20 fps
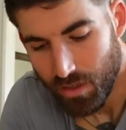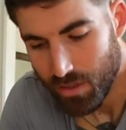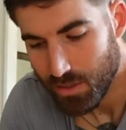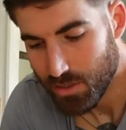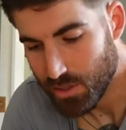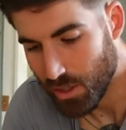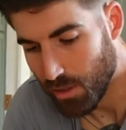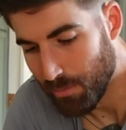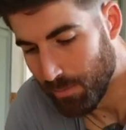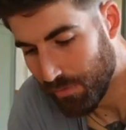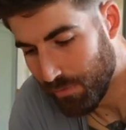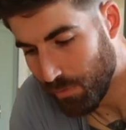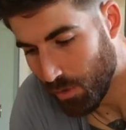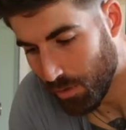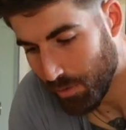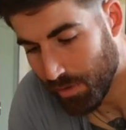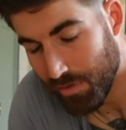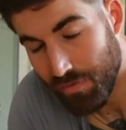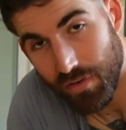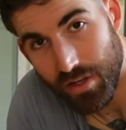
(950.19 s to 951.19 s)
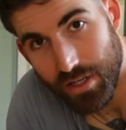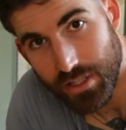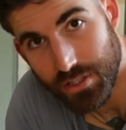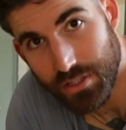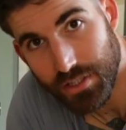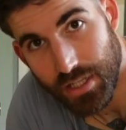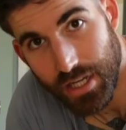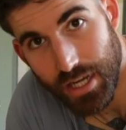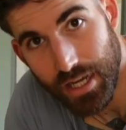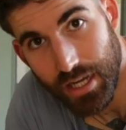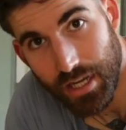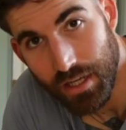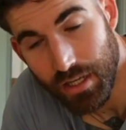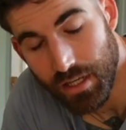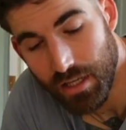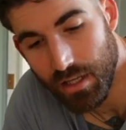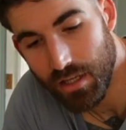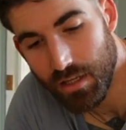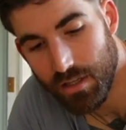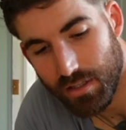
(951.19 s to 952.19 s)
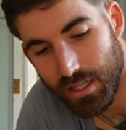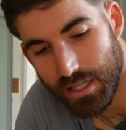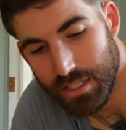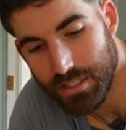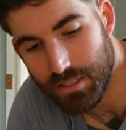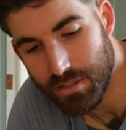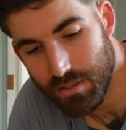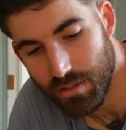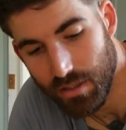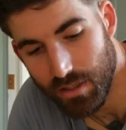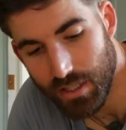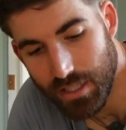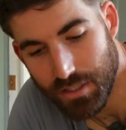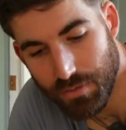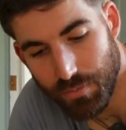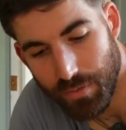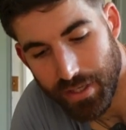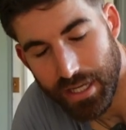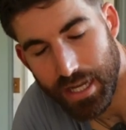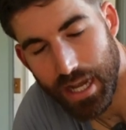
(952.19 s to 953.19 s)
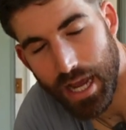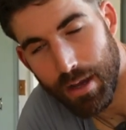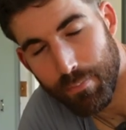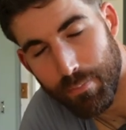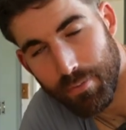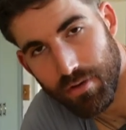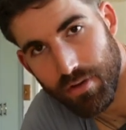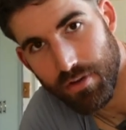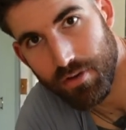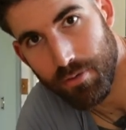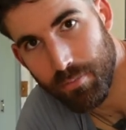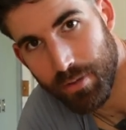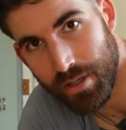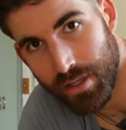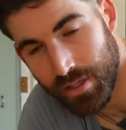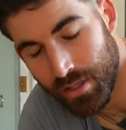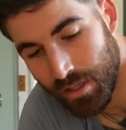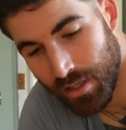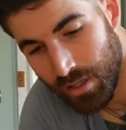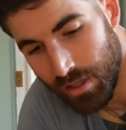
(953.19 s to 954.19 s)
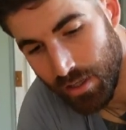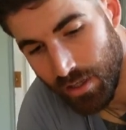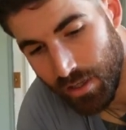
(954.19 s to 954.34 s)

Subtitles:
So before we finish today, let's recap a little bit.